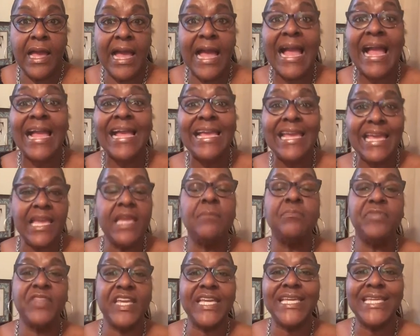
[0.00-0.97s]
I
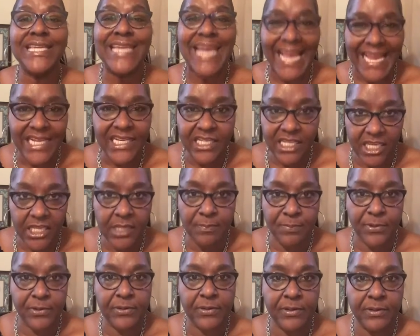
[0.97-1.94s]
am the
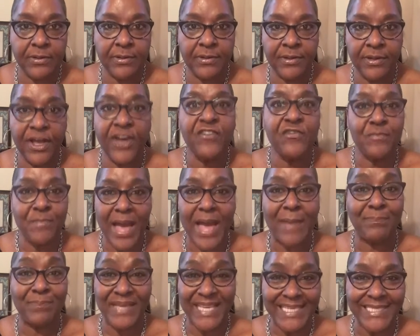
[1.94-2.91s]
gatekeeper of
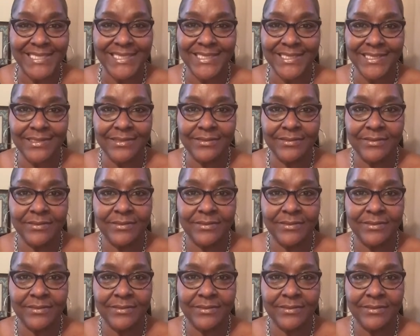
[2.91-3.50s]
my peace.